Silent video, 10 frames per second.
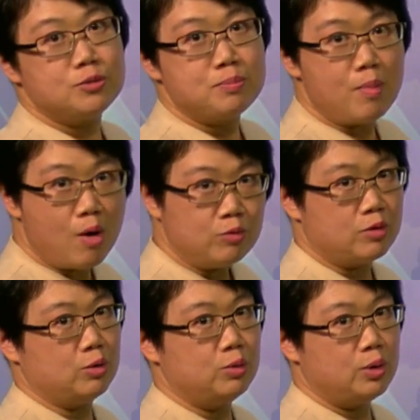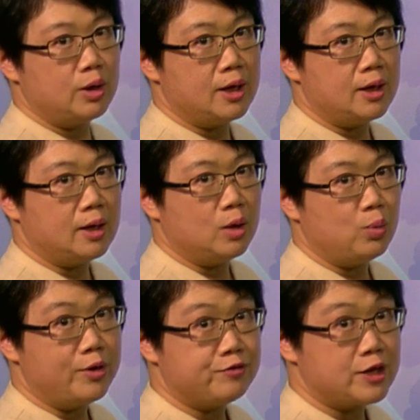tomorrow
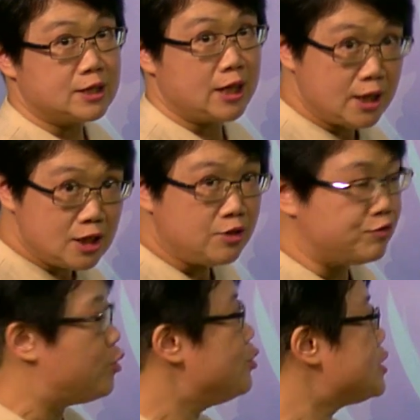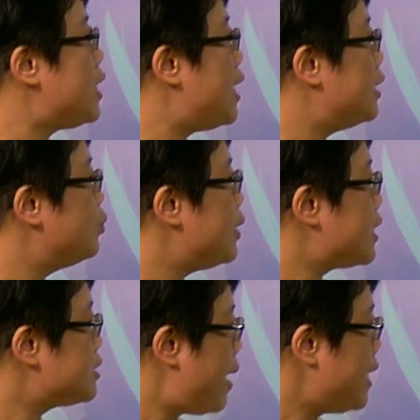with sunny intervals, and we
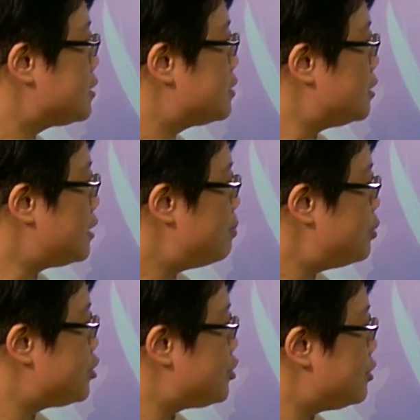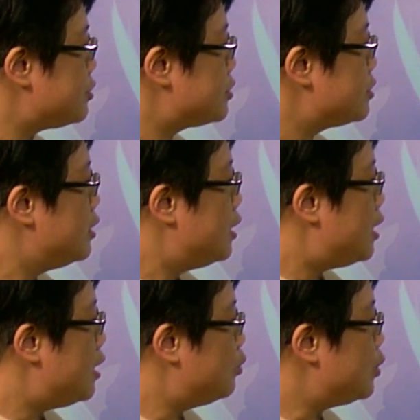expect the temperatures
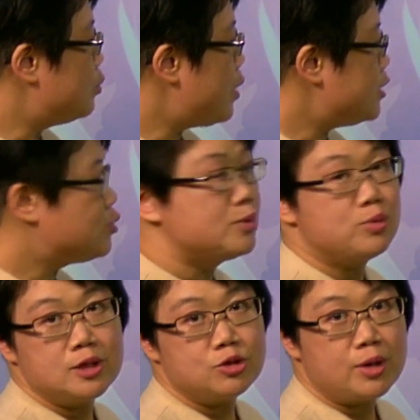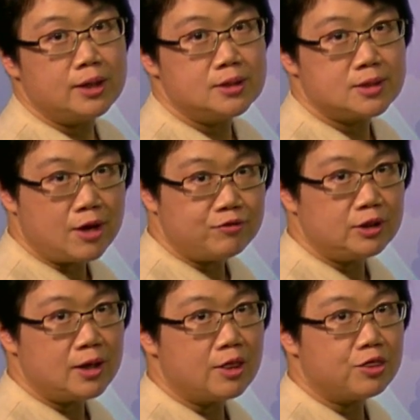will range between
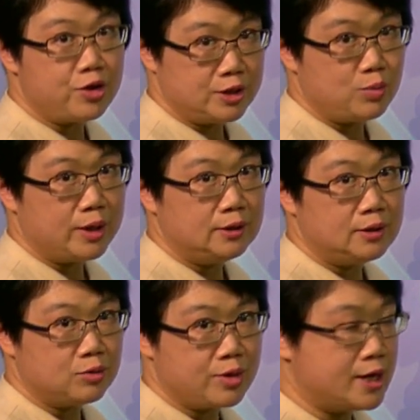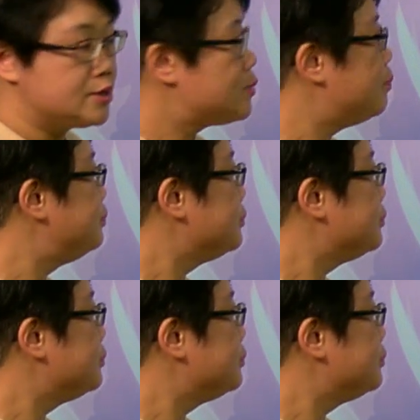27 and 31 degrees.